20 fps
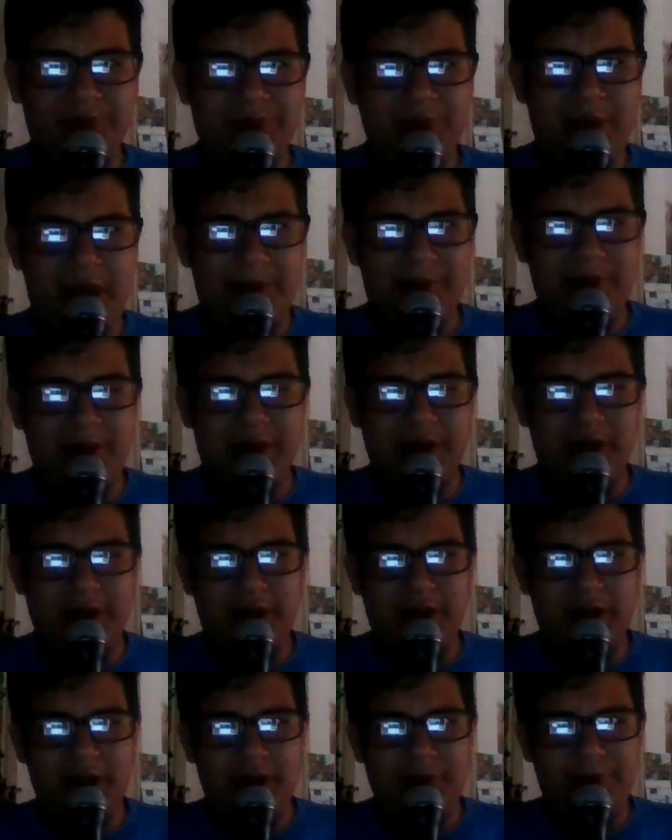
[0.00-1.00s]

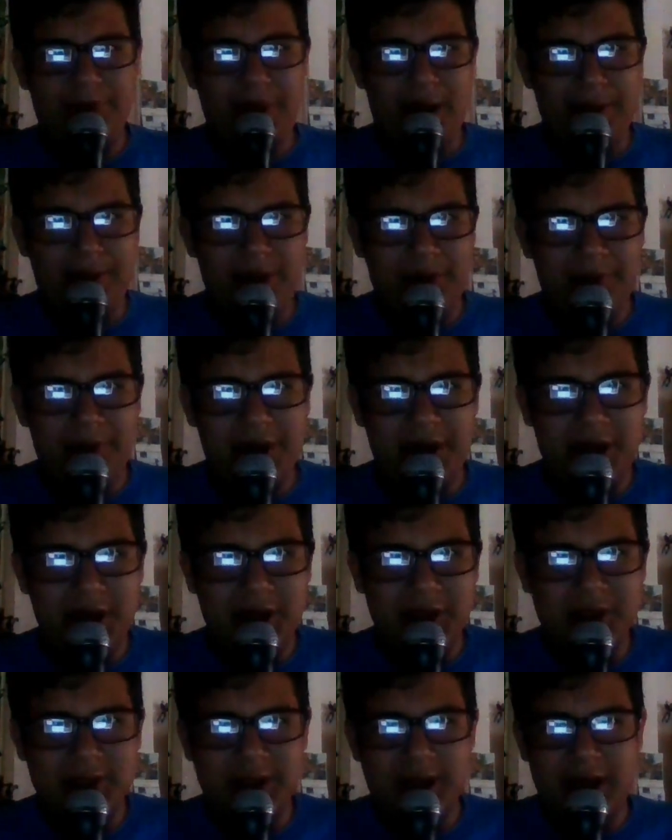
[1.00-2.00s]
Batman
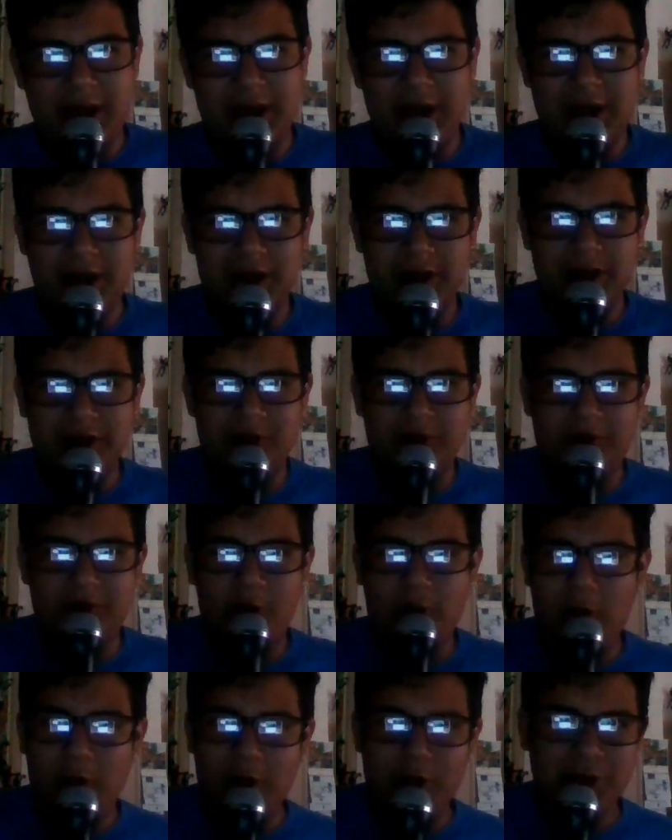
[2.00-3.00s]
Begins, and of
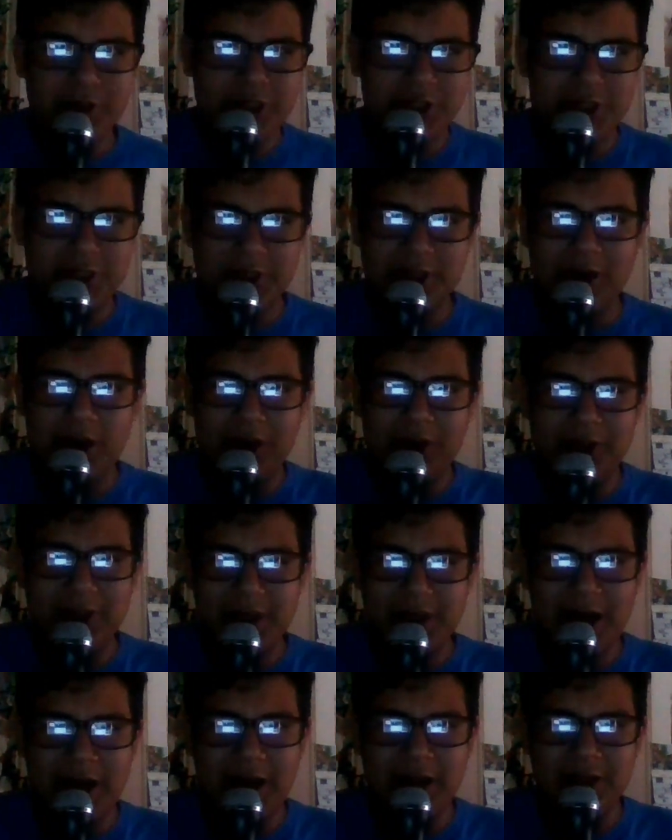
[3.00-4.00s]
course, not only
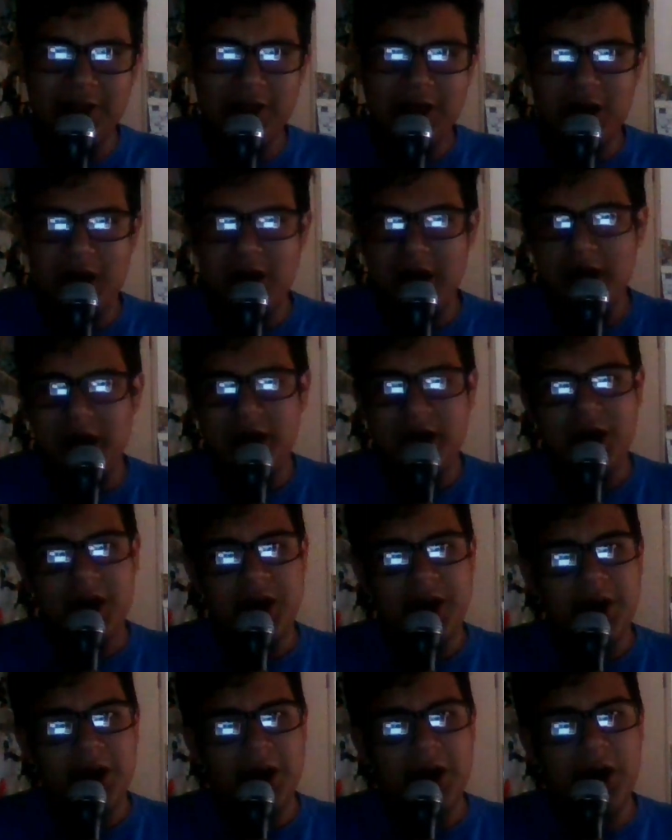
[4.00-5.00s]
that,
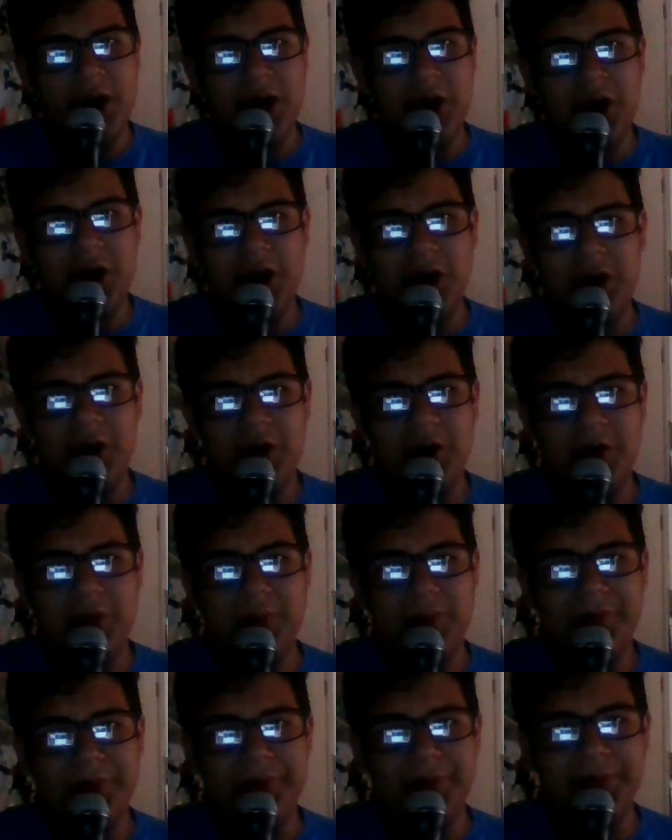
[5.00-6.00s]

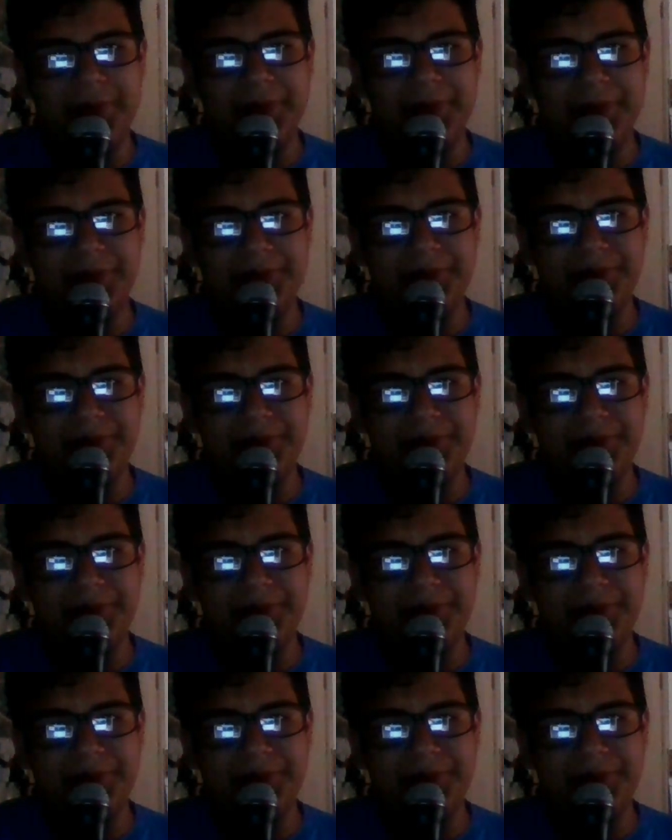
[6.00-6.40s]
also